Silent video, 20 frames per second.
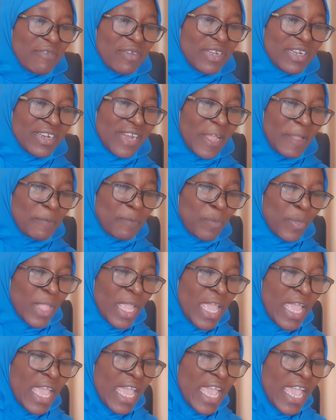cry.
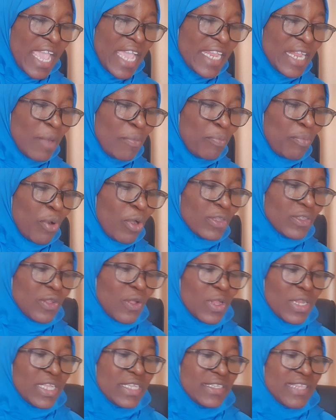In a post
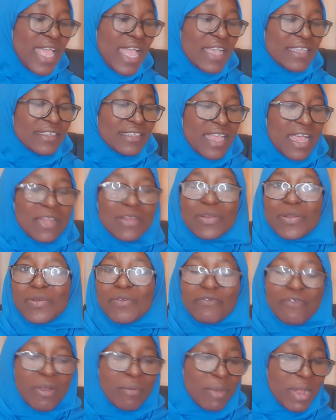on his ex
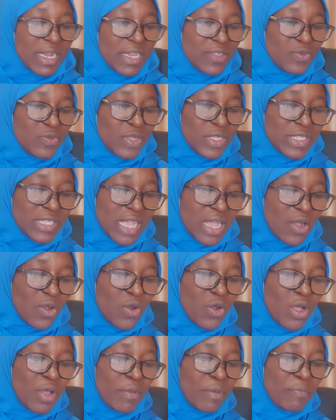handle, formerly Twitter,
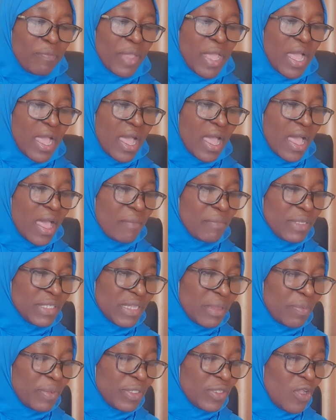
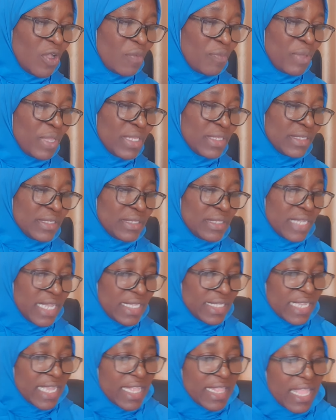Mr. Peter Obi
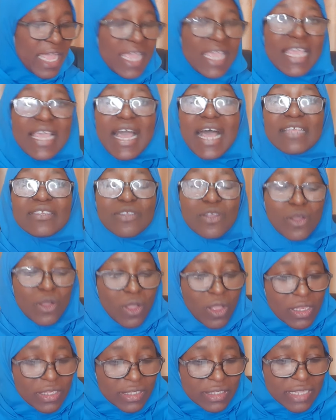stated that he has
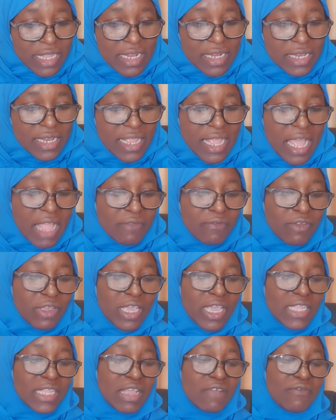constantly
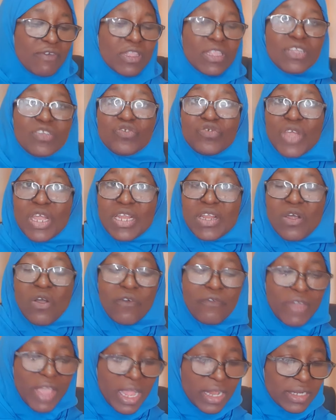advocated for the training
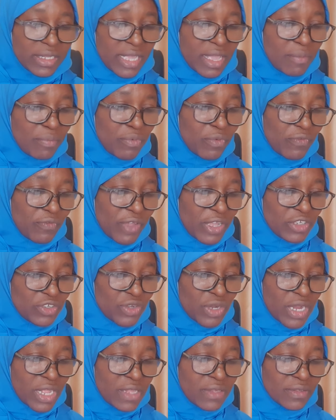of healthcare
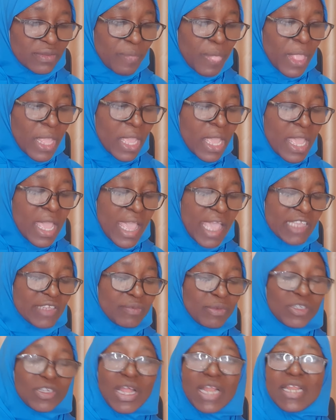professionals,
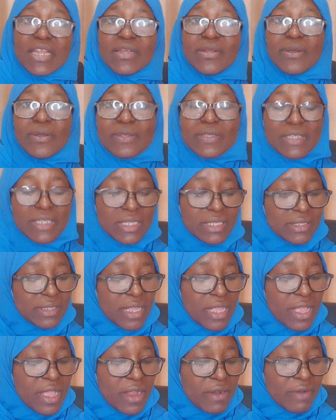especially nurses,
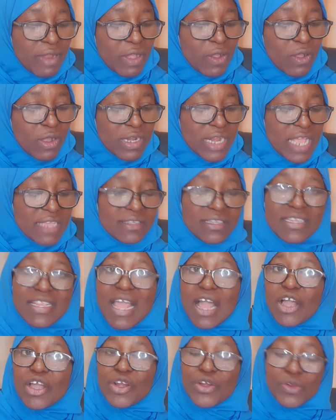recognizing
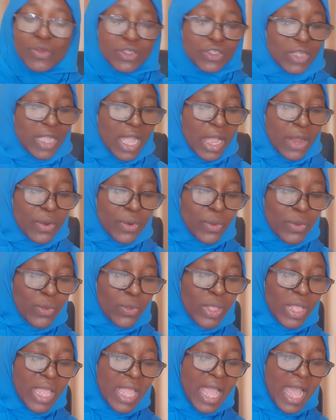their crucial
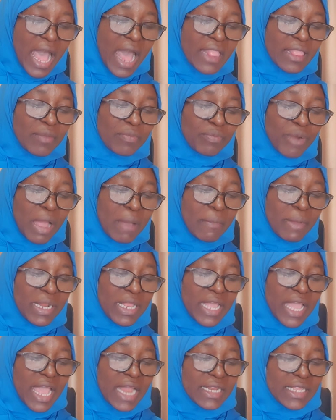role at the
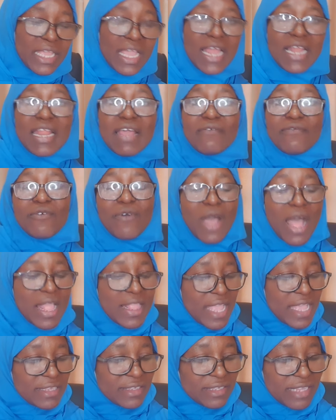primary healthcare level
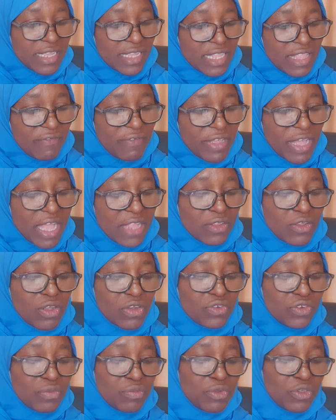and their significant
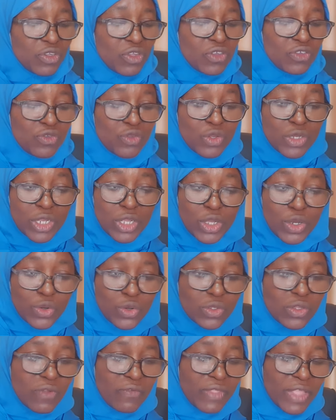contributions to the
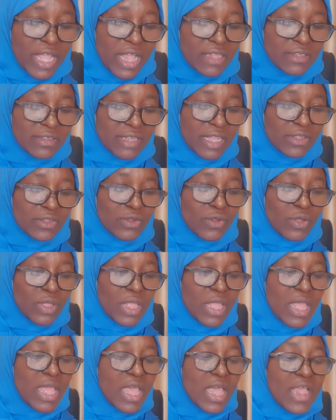growth of the health sector.
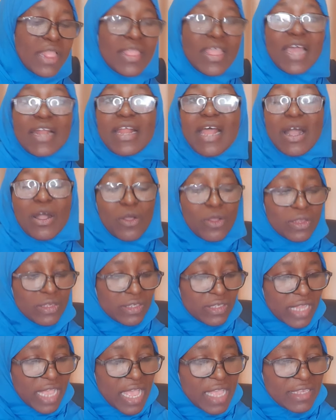There are
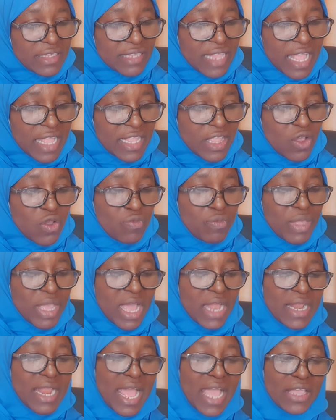concerns that there will
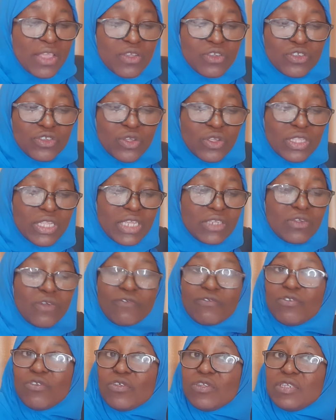be an acute shortage
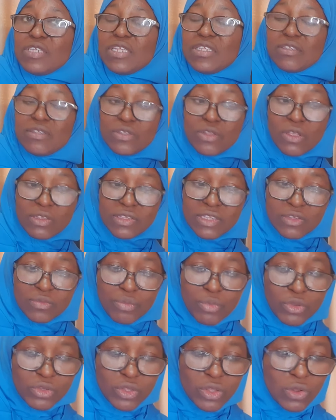of nurses
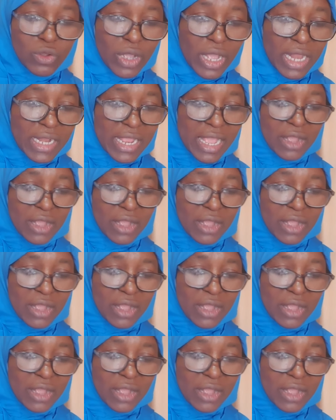both locally